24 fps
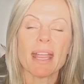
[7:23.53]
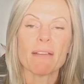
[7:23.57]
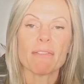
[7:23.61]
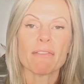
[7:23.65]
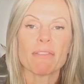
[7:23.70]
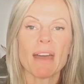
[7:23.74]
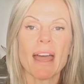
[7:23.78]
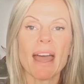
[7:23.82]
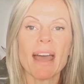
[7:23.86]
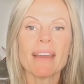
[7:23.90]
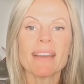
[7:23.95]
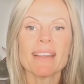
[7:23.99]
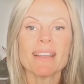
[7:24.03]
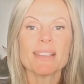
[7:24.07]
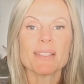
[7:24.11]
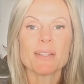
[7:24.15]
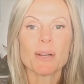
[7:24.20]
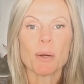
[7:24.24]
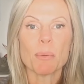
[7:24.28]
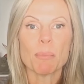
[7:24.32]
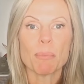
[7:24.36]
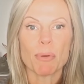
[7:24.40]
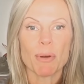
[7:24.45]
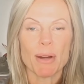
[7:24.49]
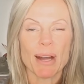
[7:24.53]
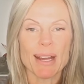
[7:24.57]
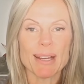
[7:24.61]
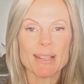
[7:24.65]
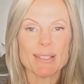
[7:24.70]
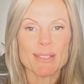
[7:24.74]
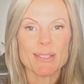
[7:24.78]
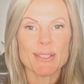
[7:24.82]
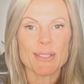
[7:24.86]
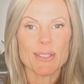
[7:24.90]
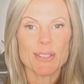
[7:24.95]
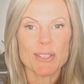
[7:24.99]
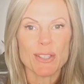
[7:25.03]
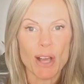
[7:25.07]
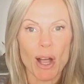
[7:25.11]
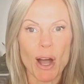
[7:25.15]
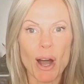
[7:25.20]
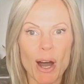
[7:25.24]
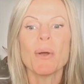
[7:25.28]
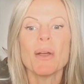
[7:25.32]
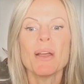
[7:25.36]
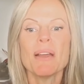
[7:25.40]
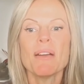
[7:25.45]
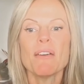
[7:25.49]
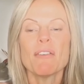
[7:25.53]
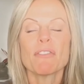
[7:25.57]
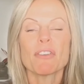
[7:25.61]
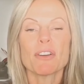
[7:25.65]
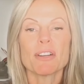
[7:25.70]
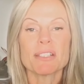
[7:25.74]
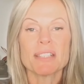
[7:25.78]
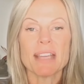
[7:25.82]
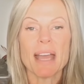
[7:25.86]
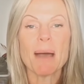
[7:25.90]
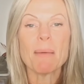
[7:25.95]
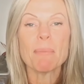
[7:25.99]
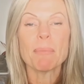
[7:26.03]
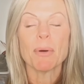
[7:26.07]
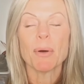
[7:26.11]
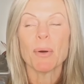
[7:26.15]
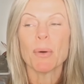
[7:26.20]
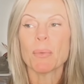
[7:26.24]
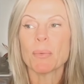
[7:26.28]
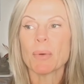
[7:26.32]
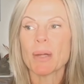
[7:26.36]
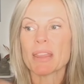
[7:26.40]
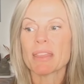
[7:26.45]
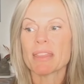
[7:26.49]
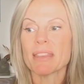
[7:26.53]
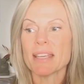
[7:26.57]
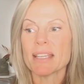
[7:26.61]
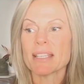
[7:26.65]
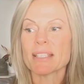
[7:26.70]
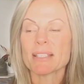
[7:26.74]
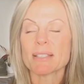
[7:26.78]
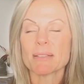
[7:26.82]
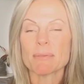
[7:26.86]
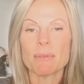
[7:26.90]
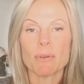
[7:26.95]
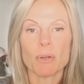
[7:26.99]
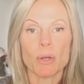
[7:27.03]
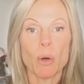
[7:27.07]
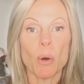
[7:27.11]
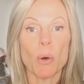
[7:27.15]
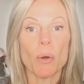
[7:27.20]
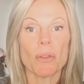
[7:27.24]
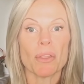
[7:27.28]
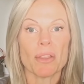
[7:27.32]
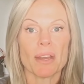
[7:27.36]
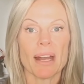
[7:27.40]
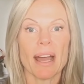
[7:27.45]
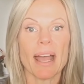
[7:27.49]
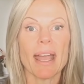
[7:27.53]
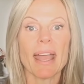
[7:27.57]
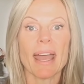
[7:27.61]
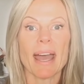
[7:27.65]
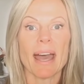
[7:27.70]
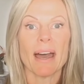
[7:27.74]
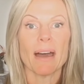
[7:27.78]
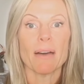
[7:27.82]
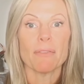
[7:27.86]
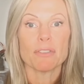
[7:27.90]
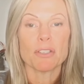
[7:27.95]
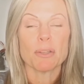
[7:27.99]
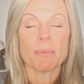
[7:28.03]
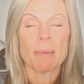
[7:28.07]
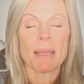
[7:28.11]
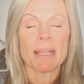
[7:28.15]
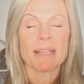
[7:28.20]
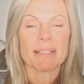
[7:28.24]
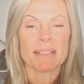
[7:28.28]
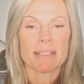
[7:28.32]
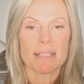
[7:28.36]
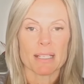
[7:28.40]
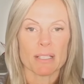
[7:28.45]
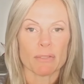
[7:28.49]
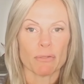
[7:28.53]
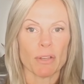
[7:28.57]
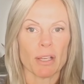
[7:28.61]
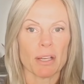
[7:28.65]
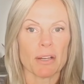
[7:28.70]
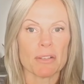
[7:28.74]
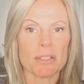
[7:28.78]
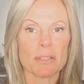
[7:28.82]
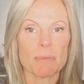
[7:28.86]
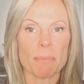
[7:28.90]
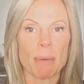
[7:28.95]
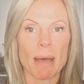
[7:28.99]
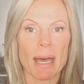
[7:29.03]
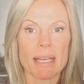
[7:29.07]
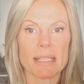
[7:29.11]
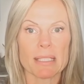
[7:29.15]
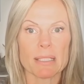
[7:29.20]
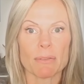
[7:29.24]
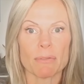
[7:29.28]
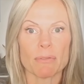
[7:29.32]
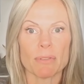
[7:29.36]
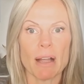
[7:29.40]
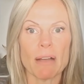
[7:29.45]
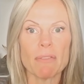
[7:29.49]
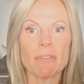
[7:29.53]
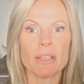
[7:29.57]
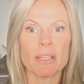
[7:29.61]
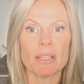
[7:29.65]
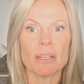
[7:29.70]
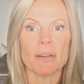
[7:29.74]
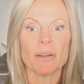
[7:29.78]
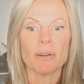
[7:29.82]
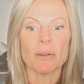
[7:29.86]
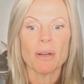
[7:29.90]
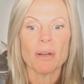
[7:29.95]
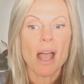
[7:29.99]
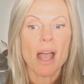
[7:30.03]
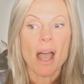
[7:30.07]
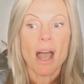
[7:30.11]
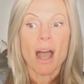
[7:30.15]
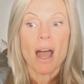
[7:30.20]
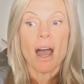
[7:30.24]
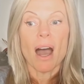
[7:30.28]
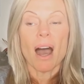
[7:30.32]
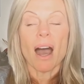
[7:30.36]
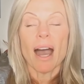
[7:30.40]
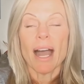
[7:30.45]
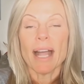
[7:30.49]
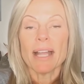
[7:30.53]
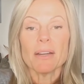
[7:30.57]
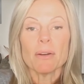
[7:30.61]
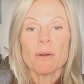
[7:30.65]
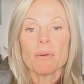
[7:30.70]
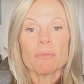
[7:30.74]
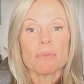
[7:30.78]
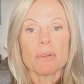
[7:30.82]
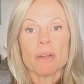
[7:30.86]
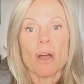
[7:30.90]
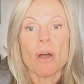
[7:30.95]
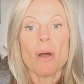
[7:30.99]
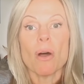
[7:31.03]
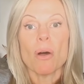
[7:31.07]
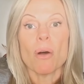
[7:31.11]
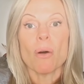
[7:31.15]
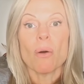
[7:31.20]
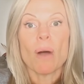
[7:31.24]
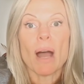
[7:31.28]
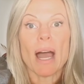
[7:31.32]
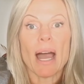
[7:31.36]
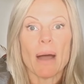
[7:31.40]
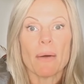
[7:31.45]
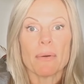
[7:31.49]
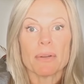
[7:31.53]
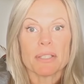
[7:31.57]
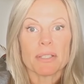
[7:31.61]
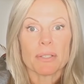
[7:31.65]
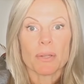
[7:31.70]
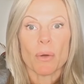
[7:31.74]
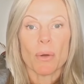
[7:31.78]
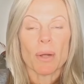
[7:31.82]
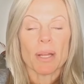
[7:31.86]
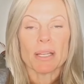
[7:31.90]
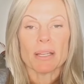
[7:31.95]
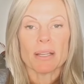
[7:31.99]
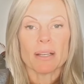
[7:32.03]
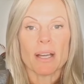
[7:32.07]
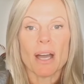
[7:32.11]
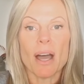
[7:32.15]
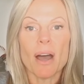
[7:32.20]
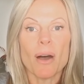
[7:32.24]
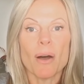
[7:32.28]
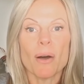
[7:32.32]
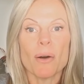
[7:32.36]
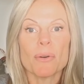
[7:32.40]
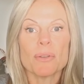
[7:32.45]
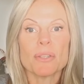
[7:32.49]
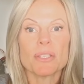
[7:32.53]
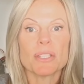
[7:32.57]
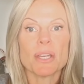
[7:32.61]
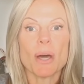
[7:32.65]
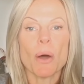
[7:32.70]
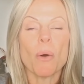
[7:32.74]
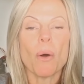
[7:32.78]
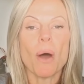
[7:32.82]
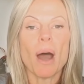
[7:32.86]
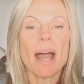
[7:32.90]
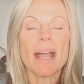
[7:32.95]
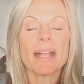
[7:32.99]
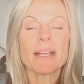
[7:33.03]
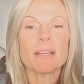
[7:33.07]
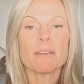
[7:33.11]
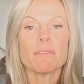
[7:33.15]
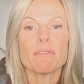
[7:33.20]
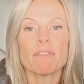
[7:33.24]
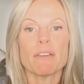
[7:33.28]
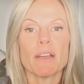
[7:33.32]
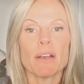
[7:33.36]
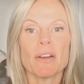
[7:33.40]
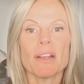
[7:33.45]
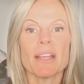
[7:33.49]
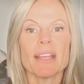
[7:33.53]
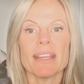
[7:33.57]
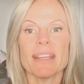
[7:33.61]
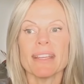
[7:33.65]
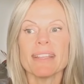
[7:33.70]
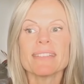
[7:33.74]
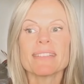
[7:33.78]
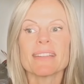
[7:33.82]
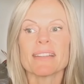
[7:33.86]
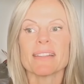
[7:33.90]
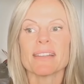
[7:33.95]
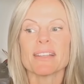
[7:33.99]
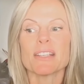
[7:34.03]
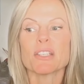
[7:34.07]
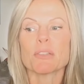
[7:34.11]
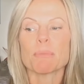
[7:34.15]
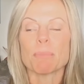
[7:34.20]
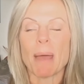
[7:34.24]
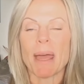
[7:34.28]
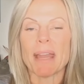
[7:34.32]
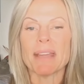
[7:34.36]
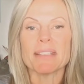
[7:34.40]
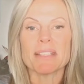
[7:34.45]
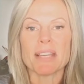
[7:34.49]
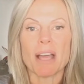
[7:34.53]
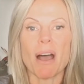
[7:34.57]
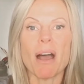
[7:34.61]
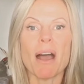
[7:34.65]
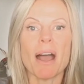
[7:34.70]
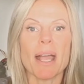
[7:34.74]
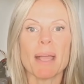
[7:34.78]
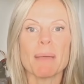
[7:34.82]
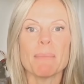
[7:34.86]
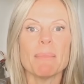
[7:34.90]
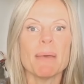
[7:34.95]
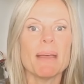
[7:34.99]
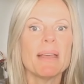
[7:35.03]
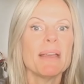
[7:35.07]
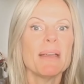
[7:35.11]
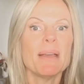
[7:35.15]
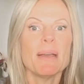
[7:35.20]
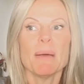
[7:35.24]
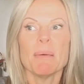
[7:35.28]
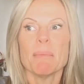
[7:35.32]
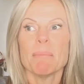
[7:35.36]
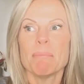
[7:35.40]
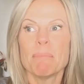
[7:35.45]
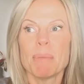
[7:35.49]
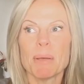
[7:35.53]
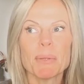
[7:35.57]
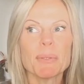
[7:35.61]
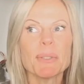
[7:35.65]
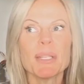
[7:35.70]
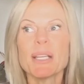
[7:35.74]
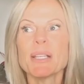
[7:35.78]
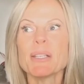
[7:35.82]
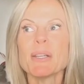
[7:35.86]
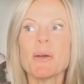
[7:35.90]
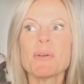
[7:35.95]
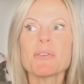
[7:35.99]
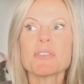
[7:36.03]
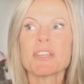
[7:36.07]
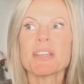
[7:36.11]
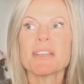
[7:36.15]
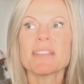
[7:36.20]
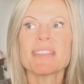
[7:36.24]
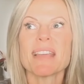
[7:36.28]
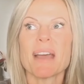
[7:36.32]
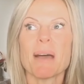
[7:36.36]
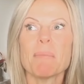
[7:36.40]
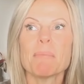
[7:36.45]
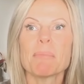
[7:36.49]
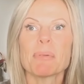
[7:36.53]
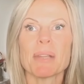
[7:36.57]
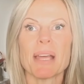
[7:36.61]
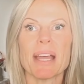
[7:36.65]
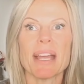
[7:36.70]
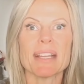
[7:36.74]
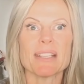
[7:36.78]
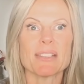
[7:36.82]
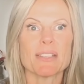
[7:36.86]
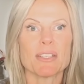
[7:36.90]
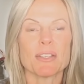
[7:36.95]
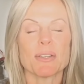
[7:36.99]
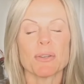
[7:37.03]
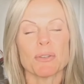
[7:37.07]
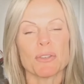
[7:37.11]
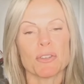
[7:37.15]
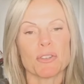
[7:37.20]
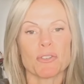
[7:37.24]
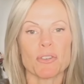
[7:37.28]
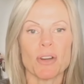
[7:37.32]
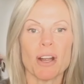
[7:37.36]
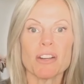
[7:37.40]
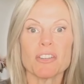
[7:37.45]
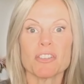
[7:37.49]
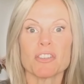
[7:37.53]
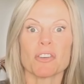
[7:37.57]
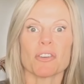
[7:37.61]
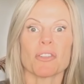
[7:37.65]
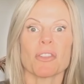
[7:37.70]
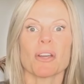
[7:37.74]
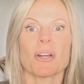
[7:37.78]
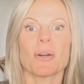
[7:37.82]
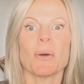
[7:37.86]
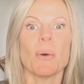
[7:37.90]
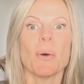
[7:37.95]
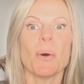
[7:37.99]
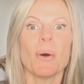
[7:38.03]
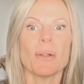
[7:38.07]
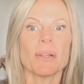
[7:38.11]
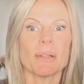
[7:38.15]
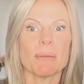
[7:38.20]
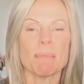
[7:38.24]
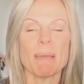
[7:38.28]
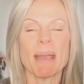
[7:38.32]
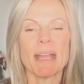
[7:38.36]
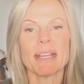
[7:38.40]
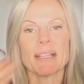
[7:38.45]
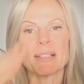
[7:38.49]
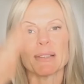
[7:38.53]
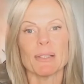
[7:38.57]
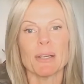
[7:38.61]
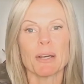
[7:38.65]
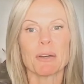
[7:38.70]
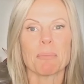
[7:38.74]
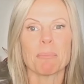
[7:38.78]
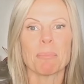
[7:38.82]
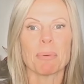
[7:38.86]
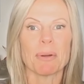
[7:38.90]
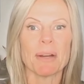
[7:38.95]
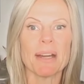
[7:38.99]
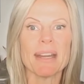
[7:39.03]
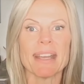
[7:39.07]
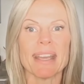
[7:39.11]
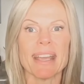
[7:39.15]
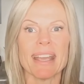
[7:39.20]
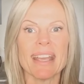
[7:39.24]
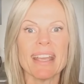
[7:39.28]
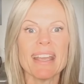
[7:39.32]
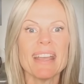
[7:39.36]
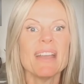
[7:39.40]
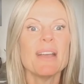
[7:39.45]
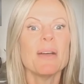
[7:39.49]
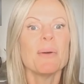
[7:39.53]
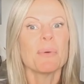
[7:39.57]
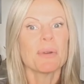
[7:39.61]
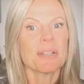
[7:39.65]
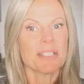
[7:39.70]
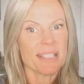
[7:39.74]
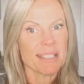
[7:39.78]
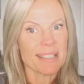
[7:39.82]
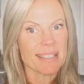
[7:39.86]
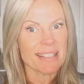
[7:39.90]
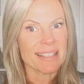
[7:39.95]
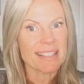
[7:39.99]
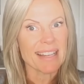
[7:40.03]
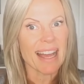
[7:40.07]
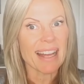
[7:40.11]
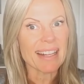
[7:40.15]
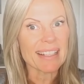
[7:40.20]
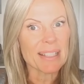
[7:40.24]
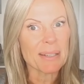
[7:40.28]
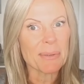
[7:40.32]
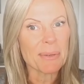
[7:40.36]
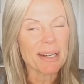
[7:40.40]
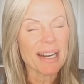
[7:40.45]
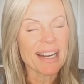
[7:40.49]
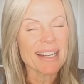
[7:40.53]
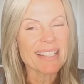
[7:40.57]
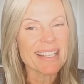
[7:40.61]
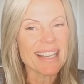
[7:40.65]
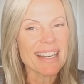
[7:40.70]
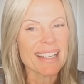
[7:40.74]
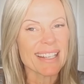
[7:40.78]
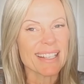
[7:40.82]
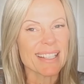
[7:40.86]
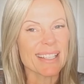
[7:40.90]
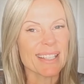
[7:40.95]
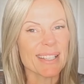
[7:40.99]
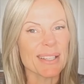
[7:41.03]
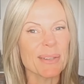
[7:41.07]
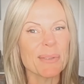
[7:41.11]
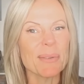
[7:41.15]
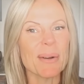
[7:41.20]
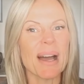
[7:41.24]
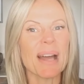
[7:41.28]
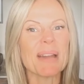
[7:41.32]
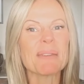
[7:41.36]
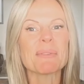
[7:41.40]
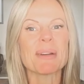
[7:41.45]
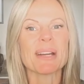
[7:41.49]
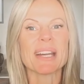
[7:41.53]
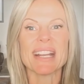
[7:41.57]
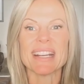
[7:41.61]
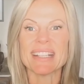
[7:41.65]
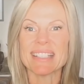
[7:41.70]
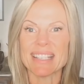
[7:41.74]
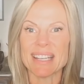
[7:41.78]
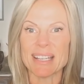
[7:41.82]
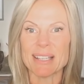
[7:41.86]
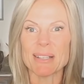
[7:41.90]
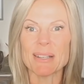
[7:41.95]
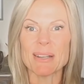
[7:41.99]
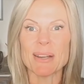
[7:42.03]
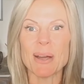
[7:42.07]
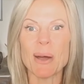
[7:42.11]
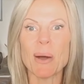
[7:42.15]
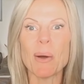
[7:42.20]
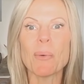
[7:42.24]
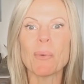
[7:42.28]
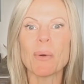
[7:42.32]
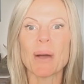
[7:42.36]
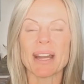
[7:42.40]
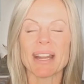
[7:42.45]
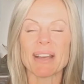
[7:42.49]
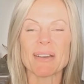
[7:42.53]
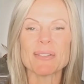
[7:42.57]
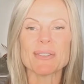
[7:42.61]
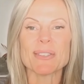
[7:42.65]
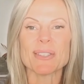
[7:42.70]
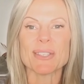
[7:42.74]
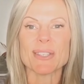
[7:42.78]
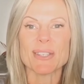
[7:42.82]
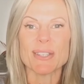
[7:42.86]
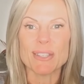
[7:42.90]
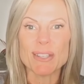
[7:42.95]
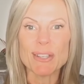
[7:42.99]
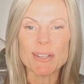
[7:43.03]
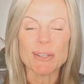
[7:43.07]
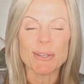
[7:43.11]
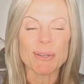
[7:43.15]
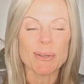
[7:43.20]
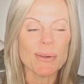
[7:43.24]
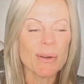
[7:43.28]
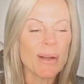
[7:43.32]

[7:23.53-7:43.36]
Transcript: That is our brain's job. For example, with this goal that I have to make 6 figures in passive revenue, I don't know how it's going to go. So I could very easily spend time building Notion templates to structure the goal and make it look pretty, which is exactly what I did in Q1 when I didn't know what else to do.